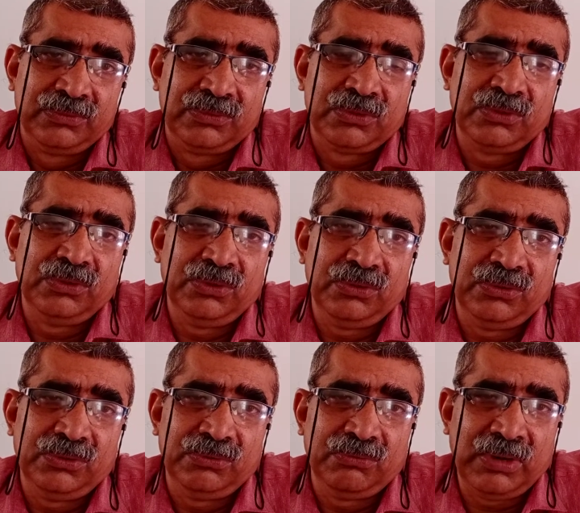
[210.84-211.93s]

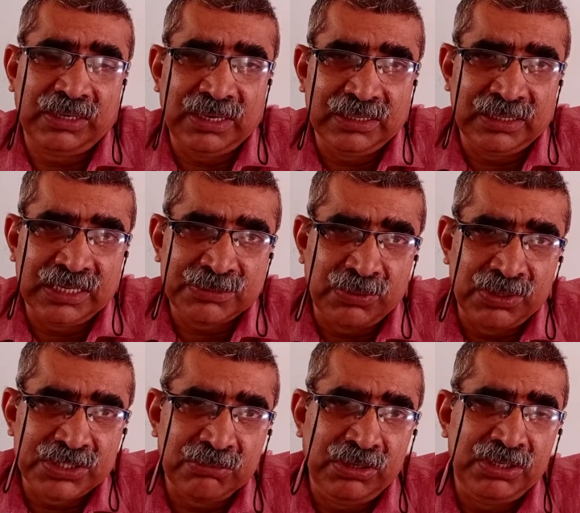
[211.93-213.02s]
So, what are the
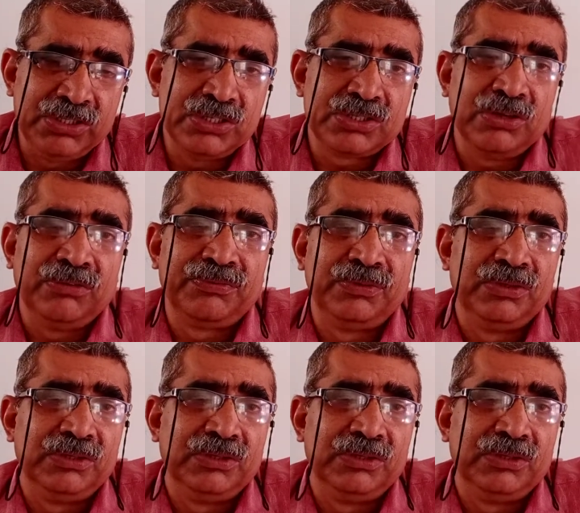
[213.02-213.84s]
responsibilities of